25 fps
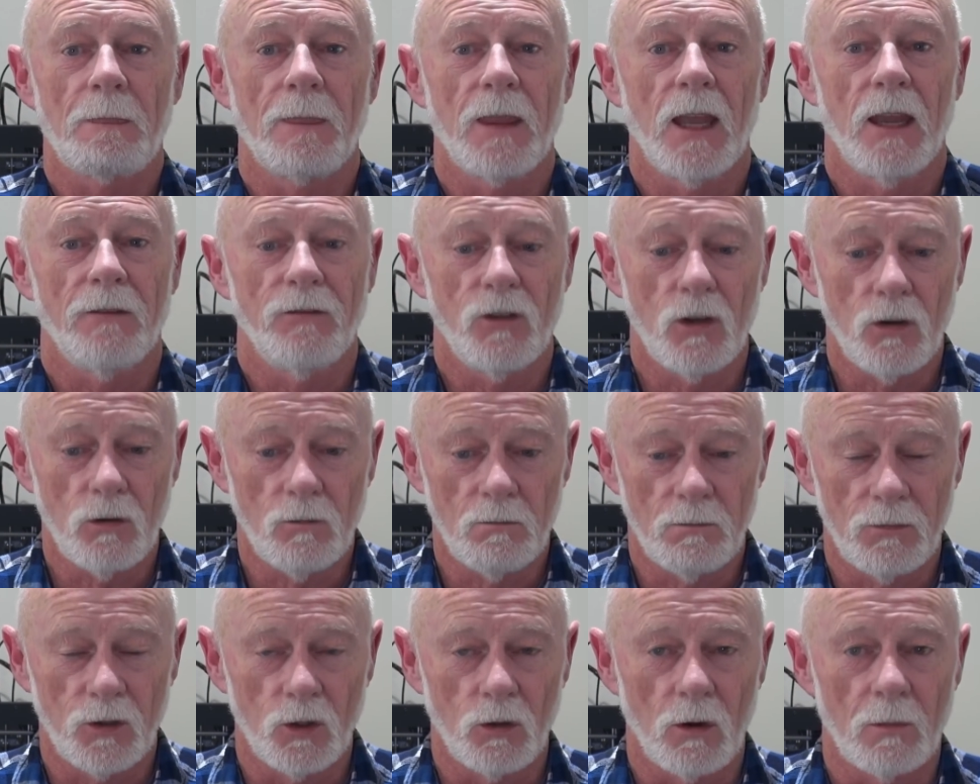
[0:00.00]
If
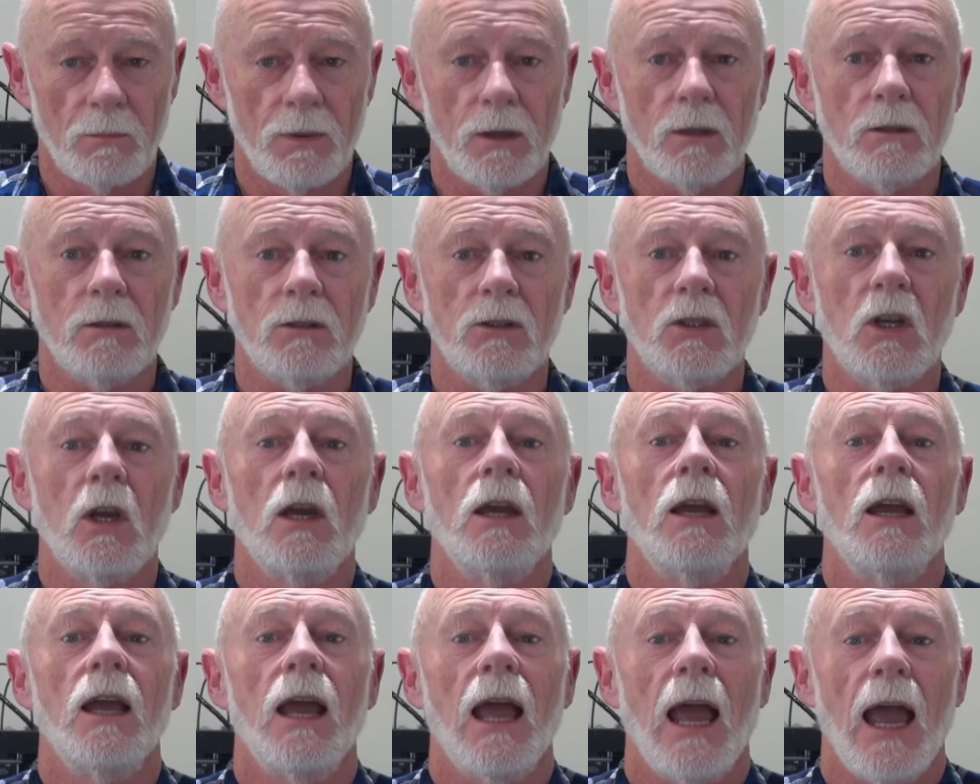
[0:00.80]
you do a build
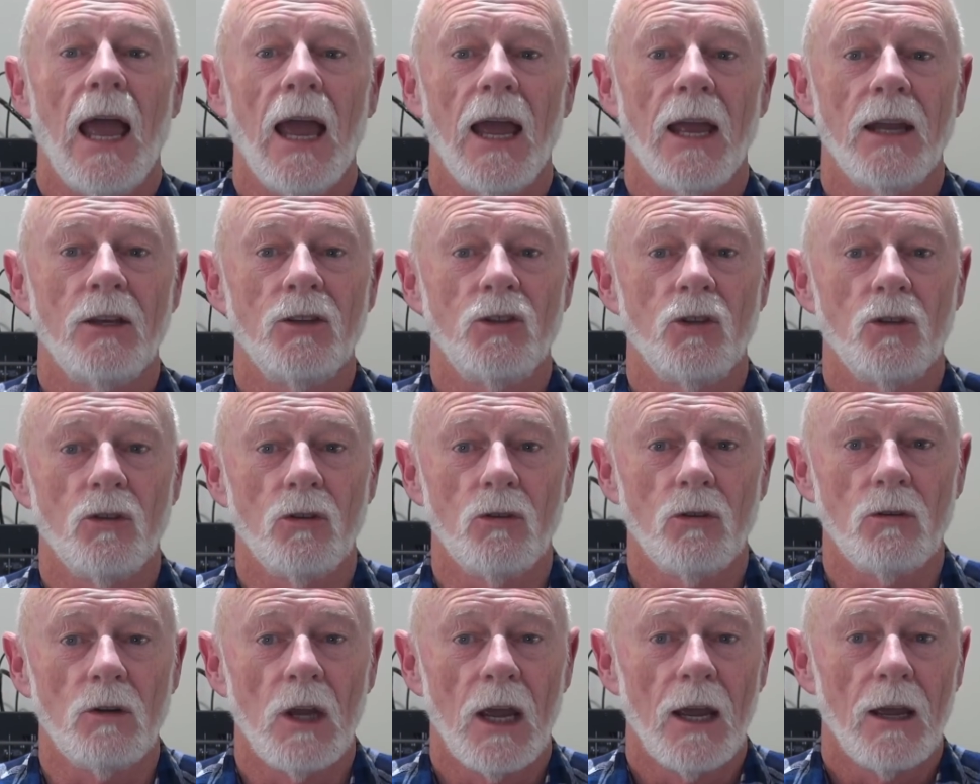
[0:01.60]
and
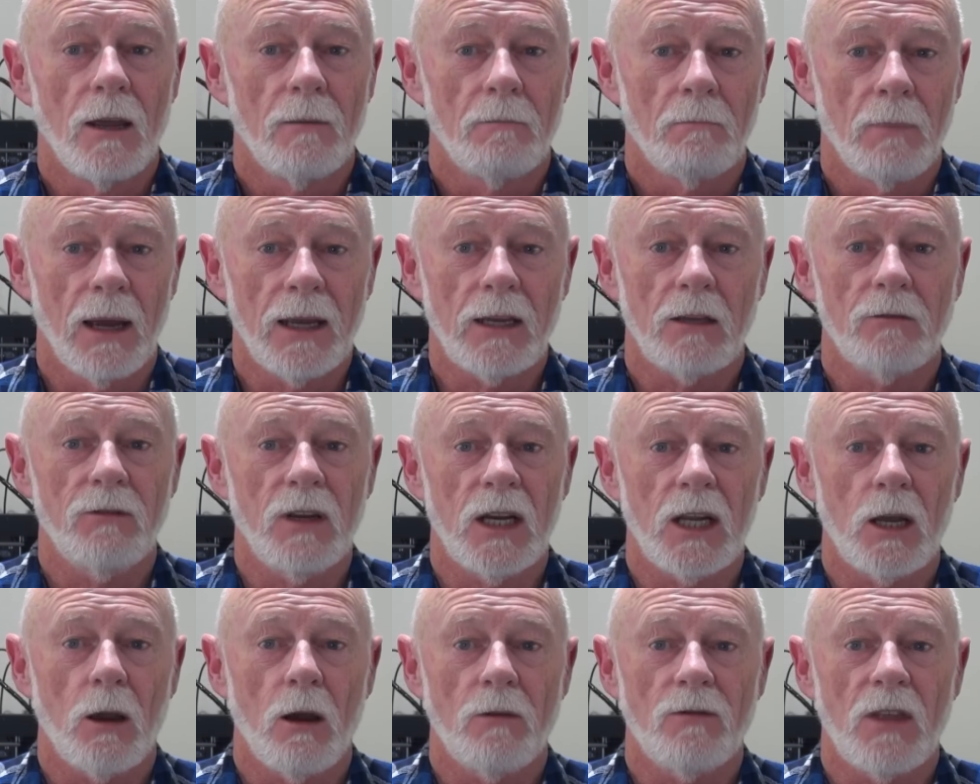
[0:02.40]
you make a
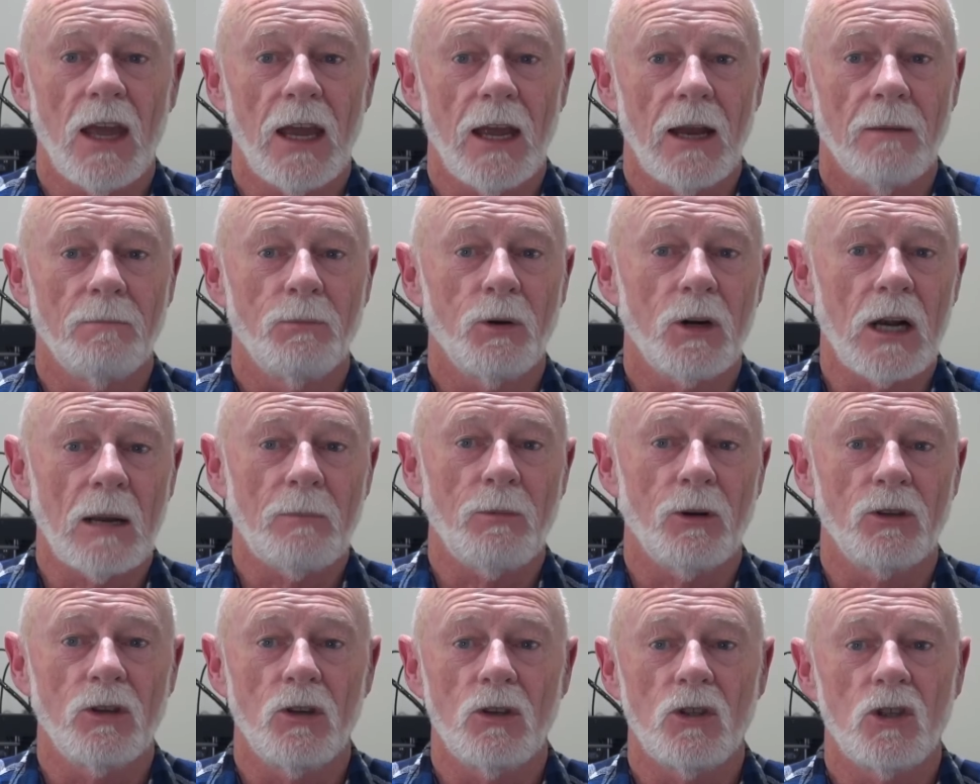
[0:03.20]
video of that and put it
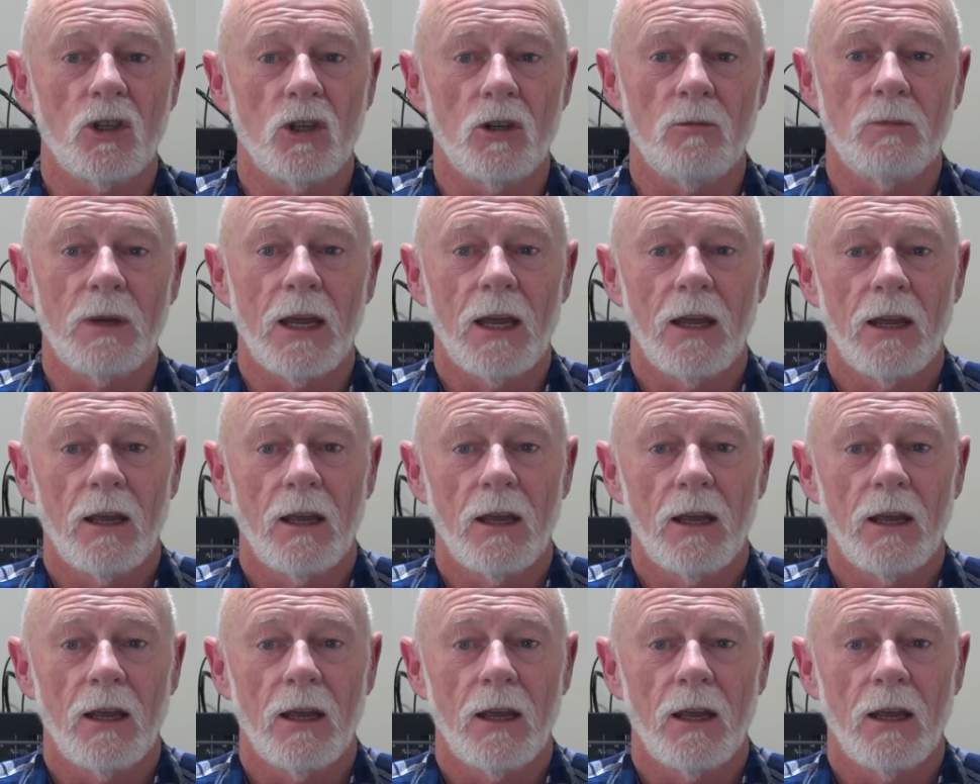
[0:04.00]
up on YouTube,